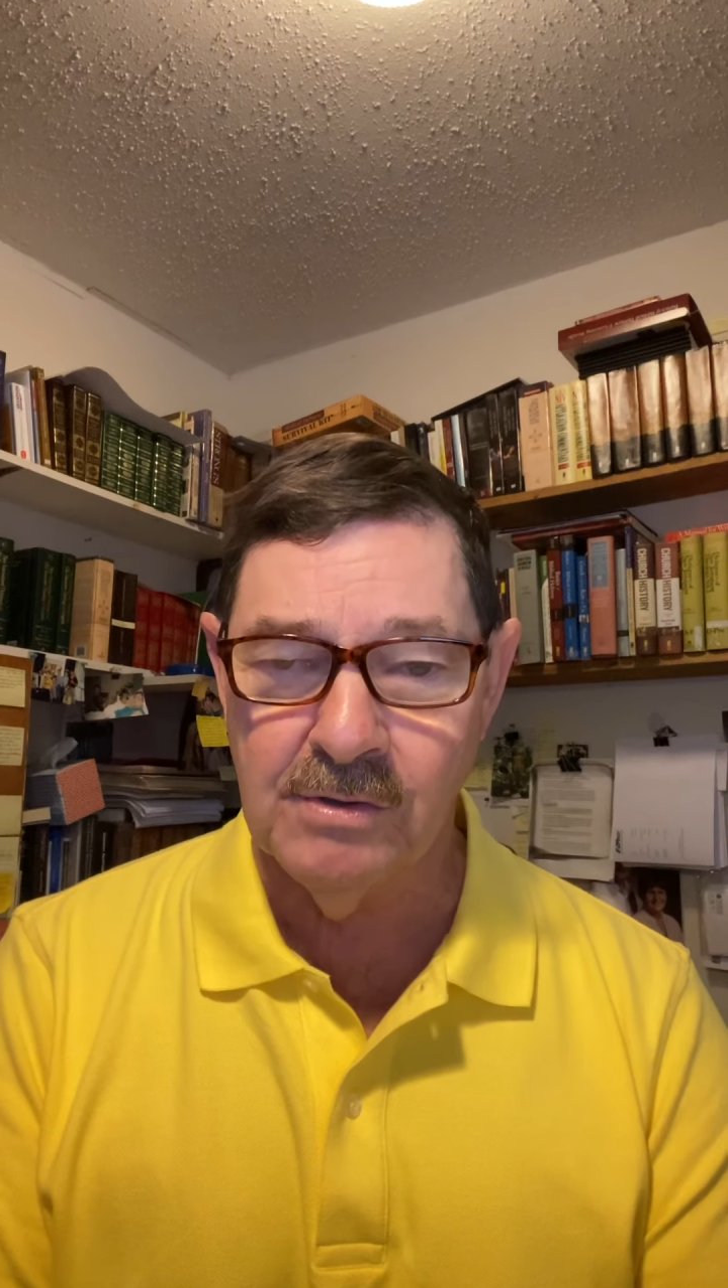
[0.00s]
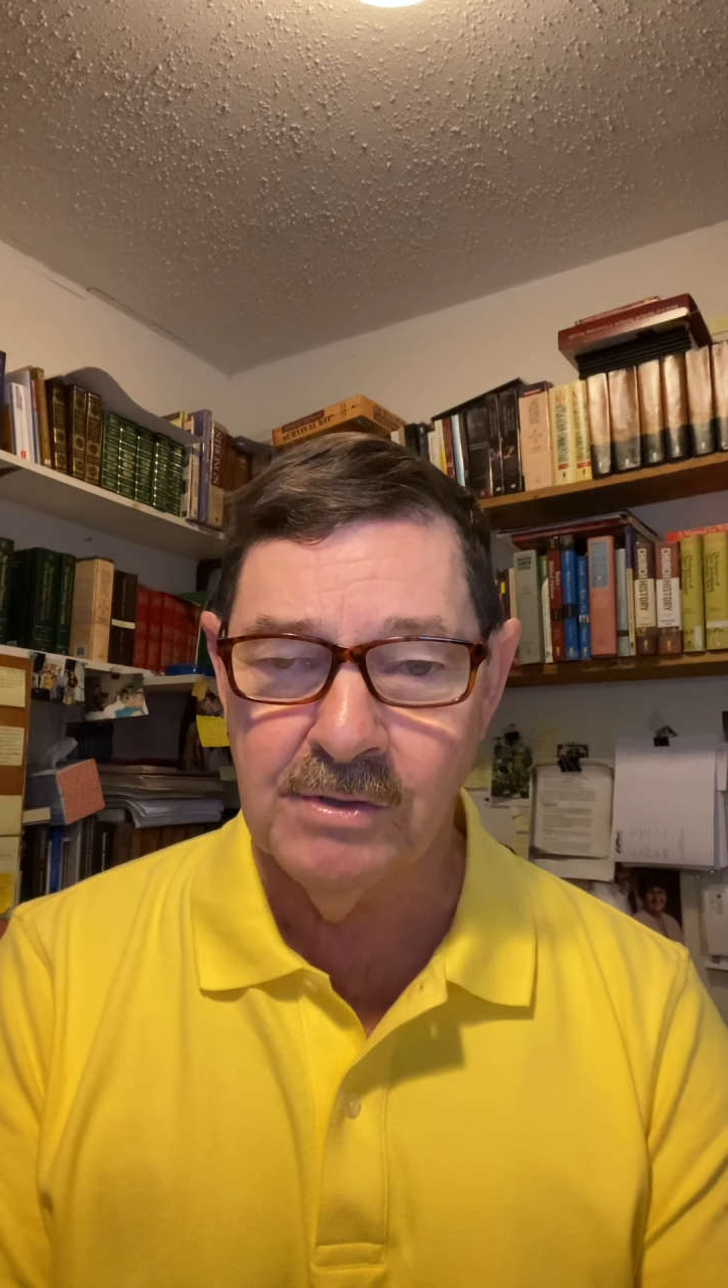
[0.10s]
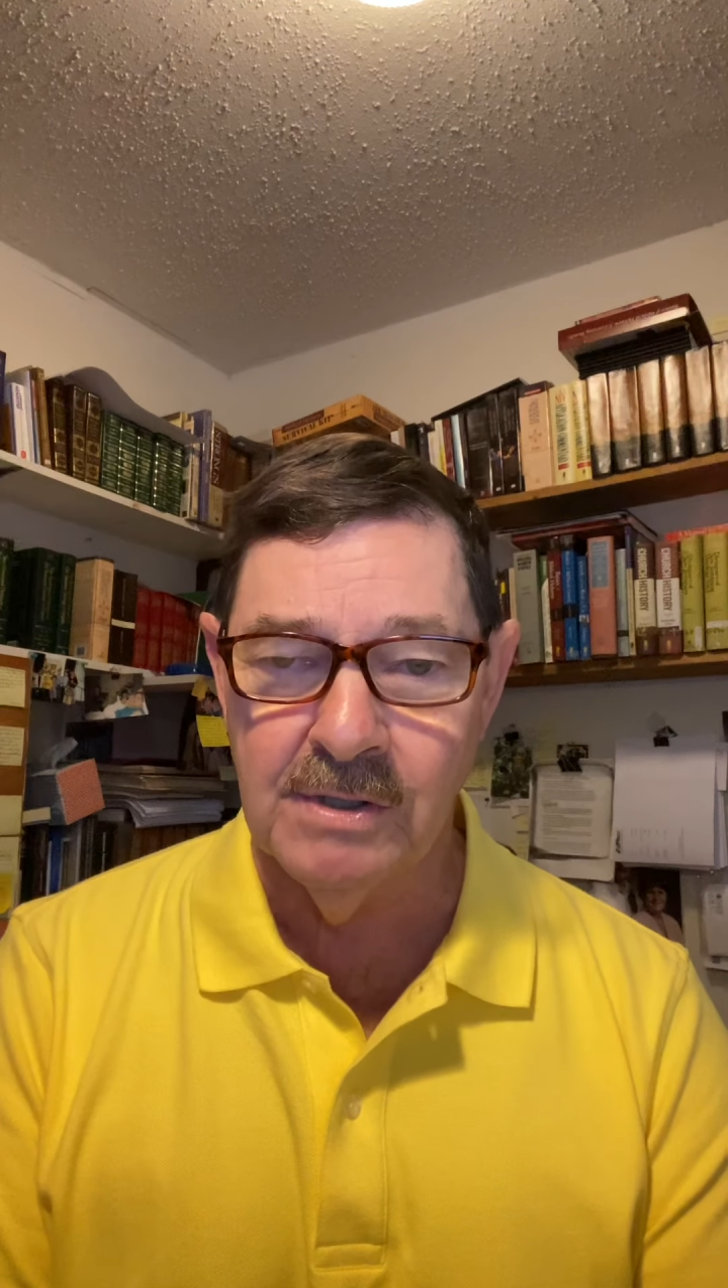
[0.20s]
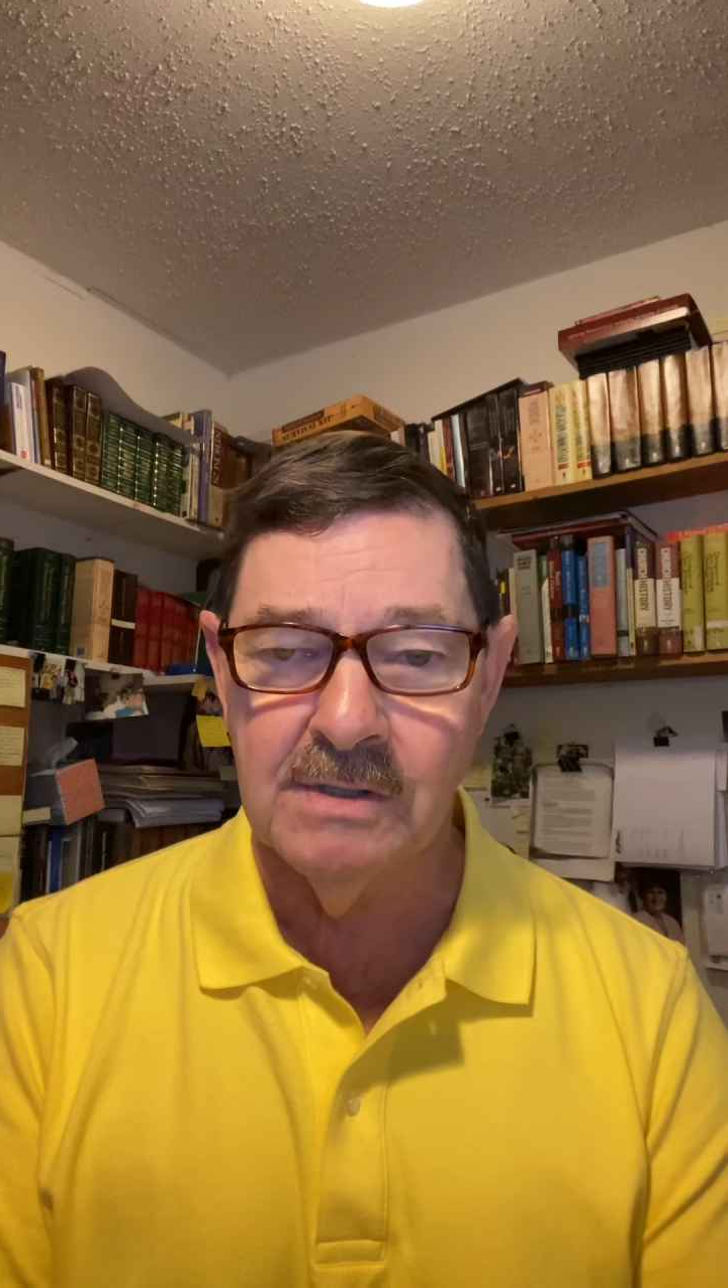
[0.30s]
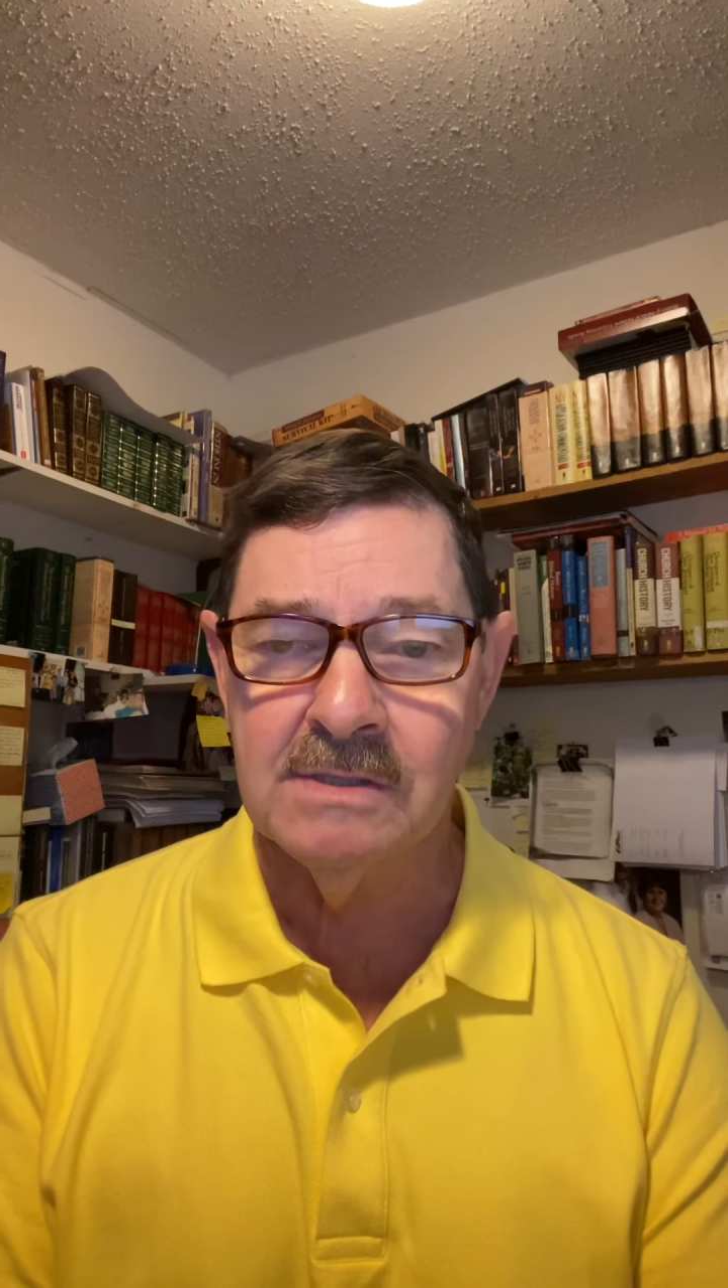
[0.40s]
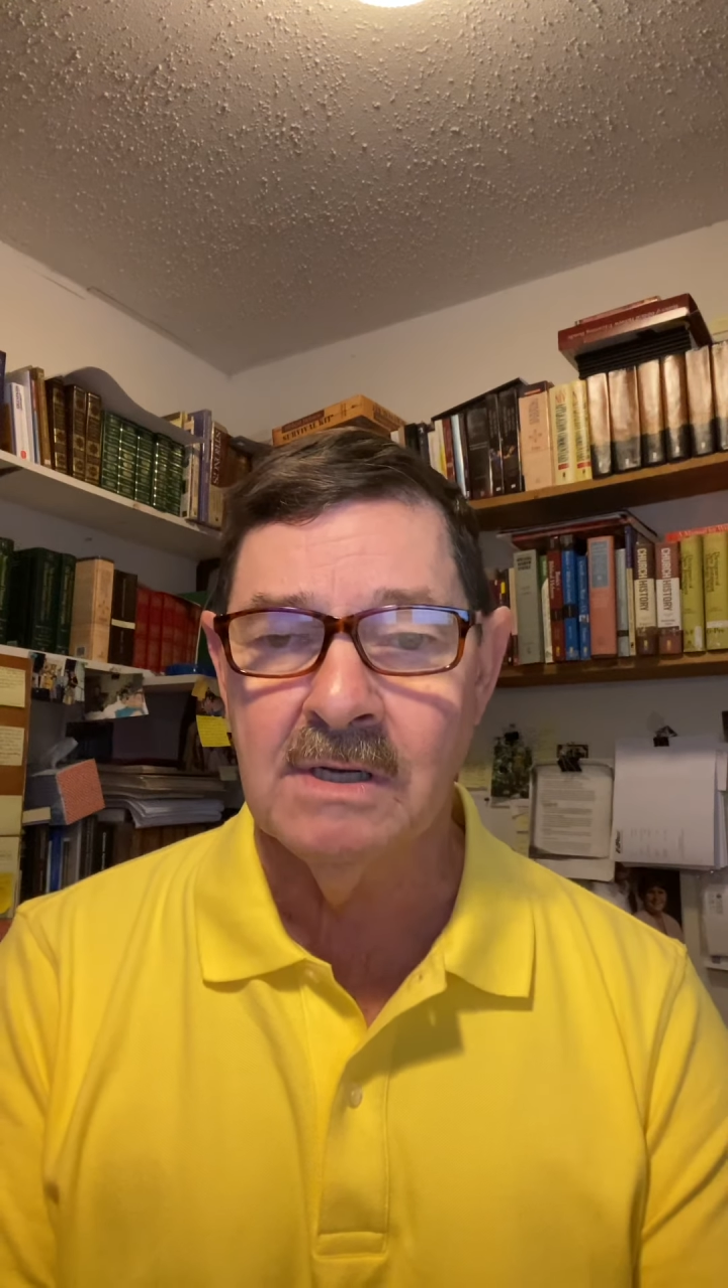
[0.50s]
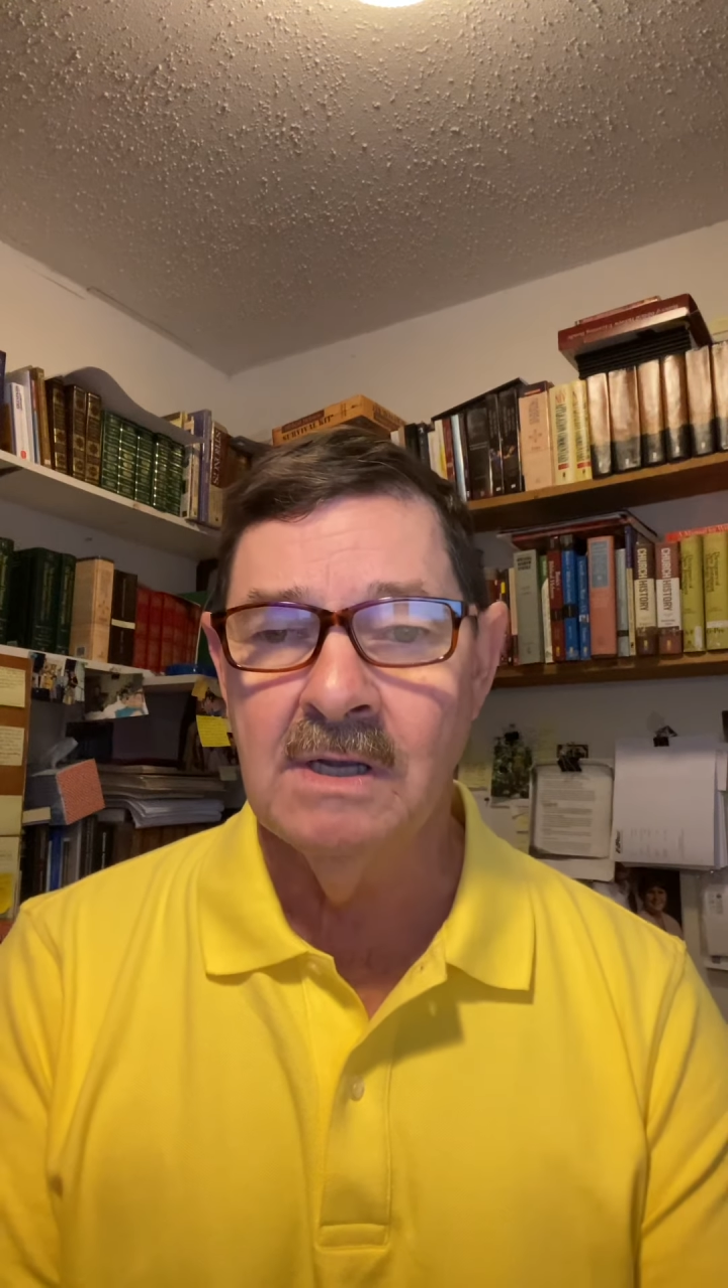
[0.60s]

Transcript: used